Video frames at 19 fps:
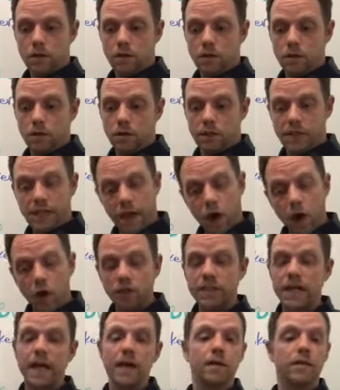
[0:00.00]
let's say all
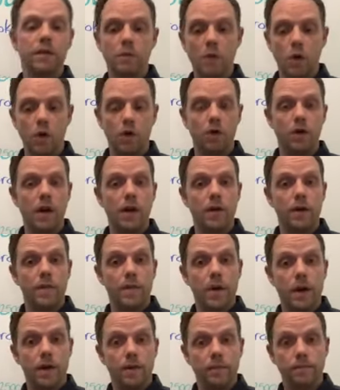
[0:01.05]
10 of them go to credit
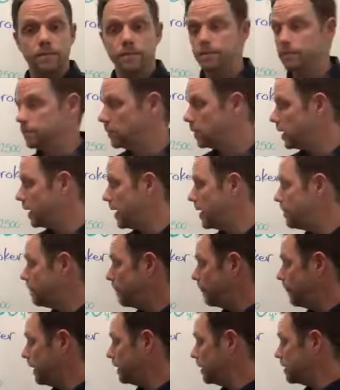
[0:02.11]
repair, okay?
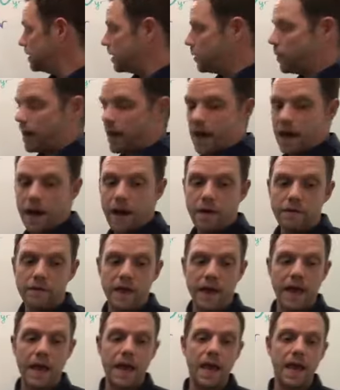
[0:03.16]
And let's say we have
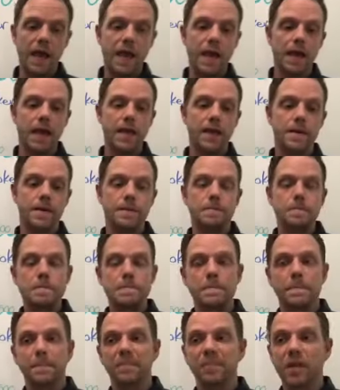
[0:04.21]
a
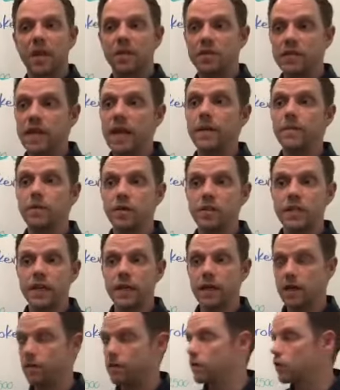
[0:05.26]

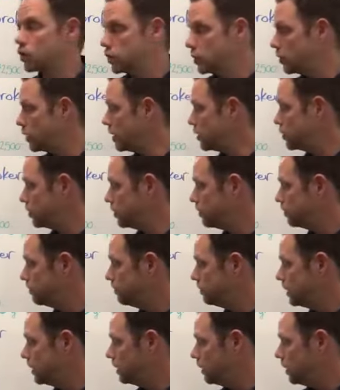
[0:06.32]
10% conversion ratio.
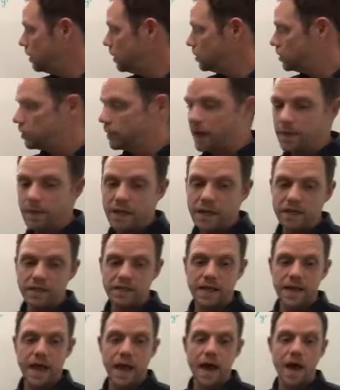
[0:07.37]
So that means
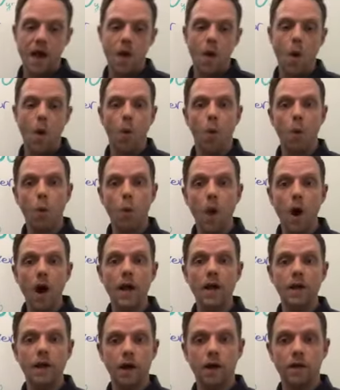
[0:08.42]
that
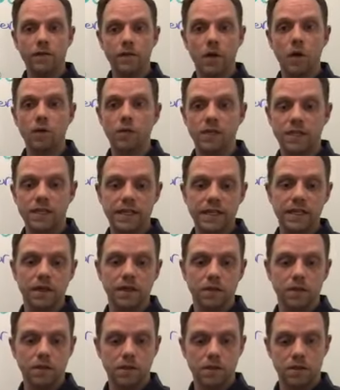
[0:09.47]
one of those
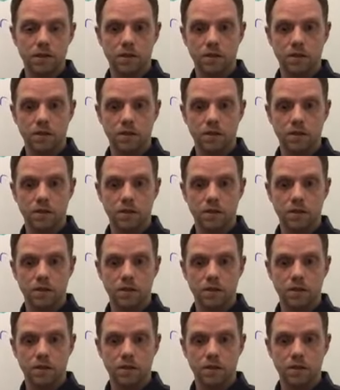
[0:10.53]
deals